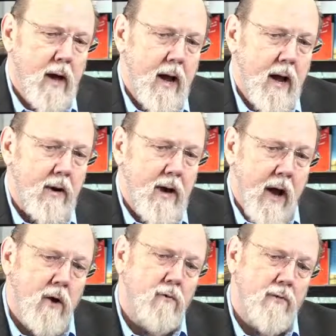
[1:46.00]
And
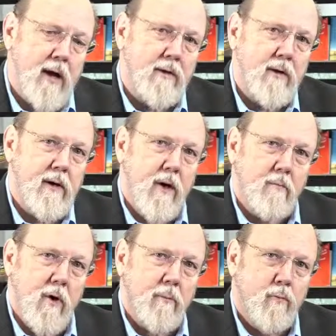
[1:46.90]
out of that, they
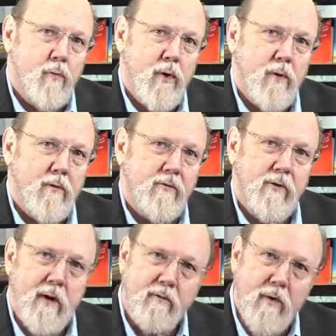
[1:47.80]
came up with a
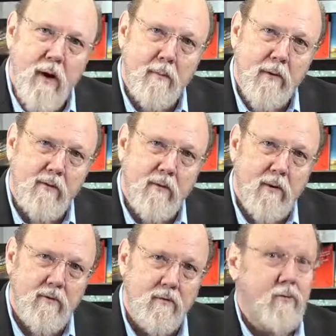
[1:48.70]
set of topics
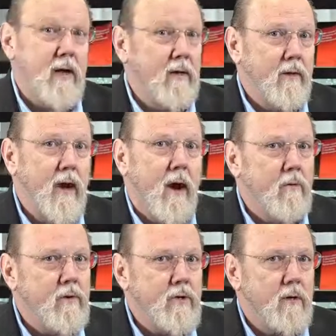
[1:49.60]
that's uniquely
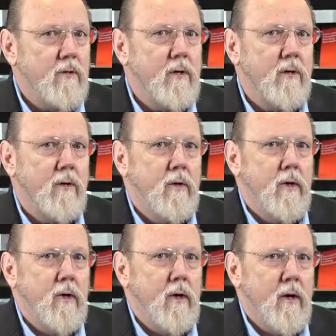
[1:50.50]
Irish, I think.
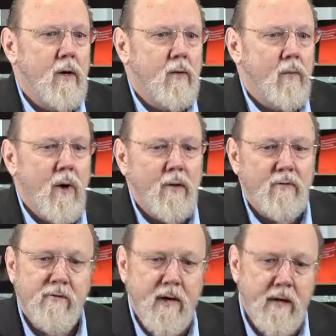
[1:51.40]
Uh, while
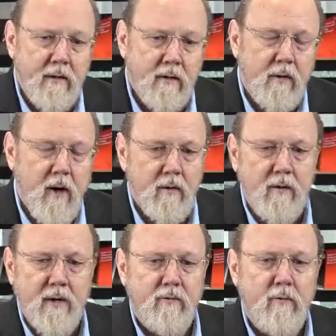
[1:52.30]
it's set in the
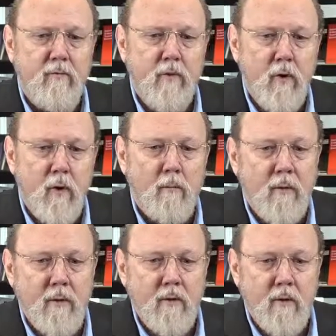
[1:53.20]
context of Europe
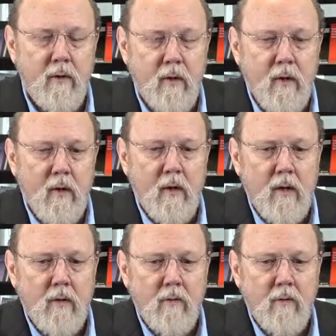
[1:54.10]
and in the
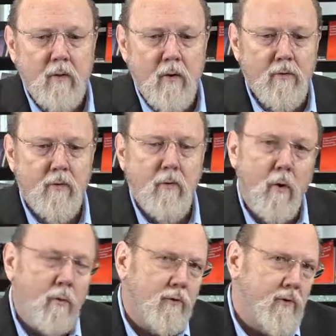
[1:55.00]
in a larger
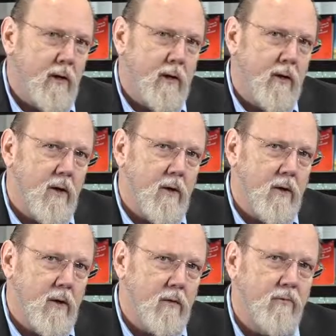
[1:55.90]
global setting,
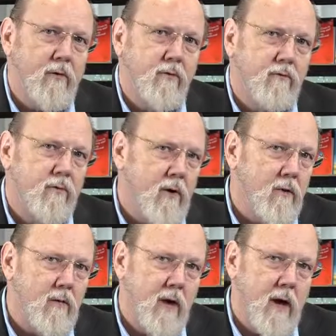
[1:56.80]
uh, it feels
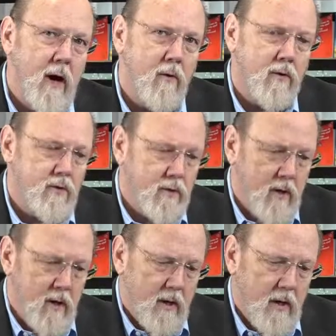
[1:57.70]
very, very Irish.
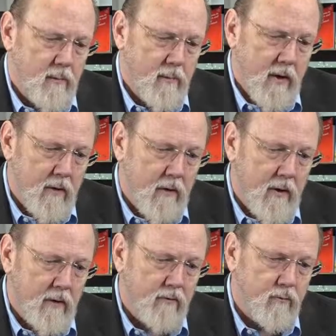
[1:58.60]
It
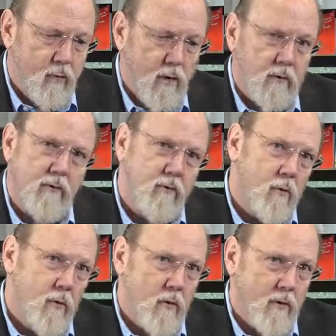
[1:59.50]
parallels work that's
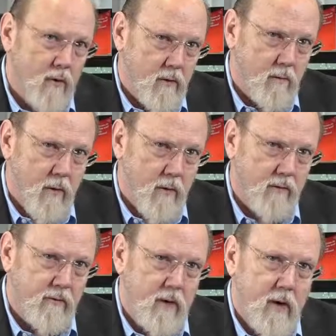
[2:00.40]
going on in other
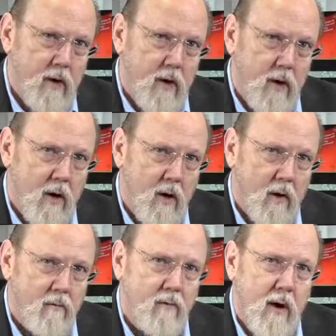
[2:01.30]
parts
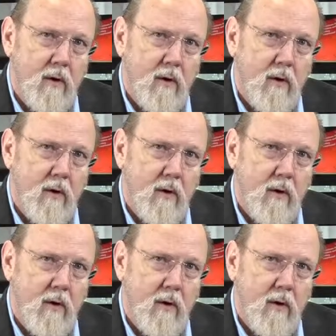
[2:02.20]
of